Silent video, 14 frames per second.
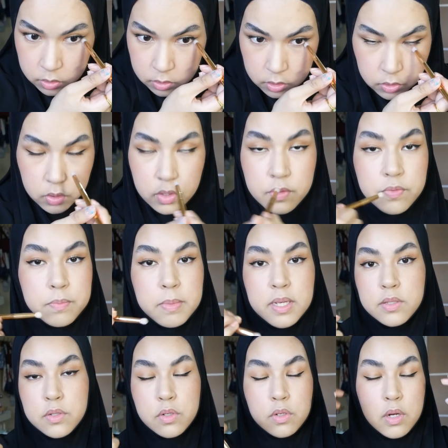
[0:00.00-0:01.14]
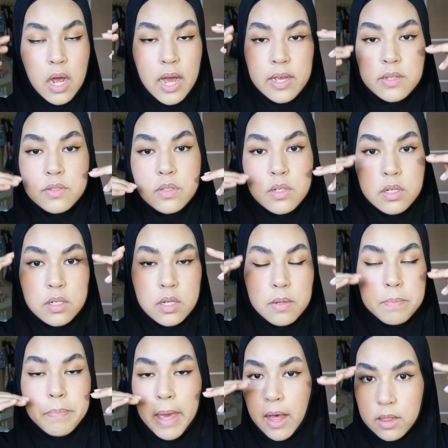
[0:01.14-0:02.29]
Just sort of makes your eyes look
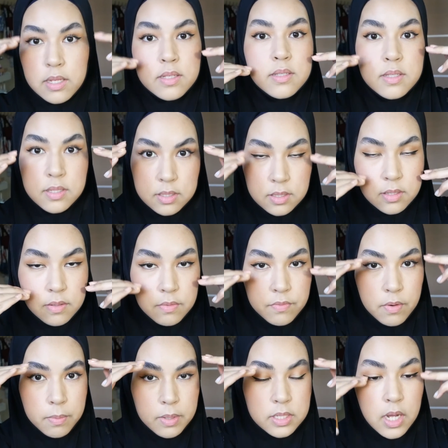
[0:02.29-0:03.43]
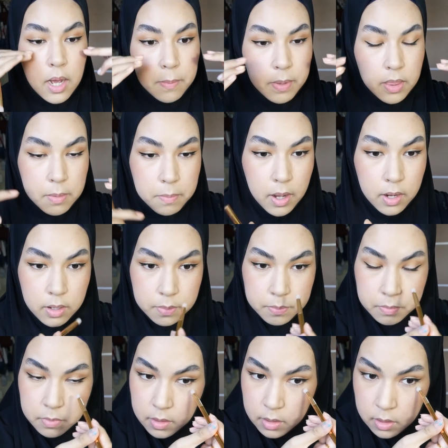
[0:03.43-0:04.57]
balanced from the top and the bottom.
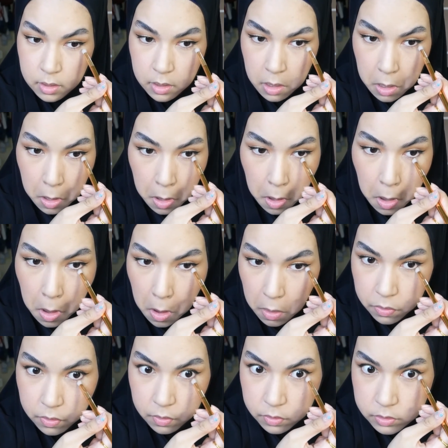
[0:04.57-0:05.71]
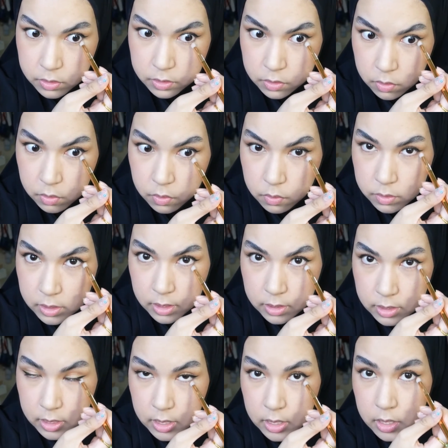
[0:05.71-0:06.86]
So just only at
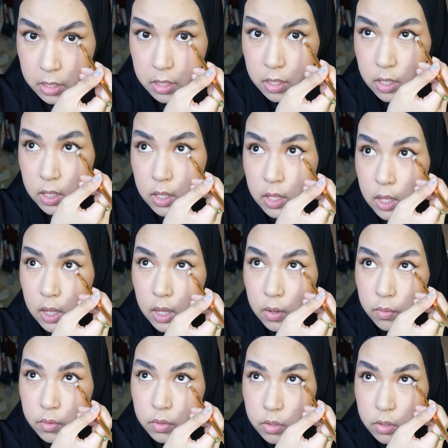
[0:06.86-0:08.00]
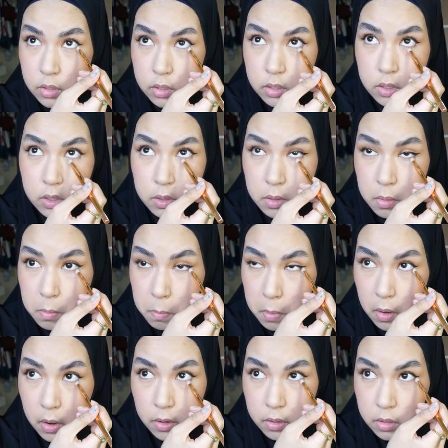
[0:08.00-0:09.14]
the outer
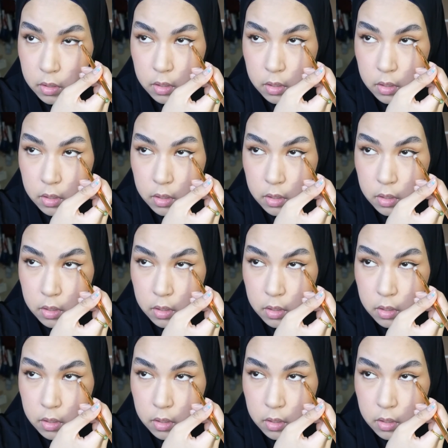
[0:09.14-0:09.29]
part.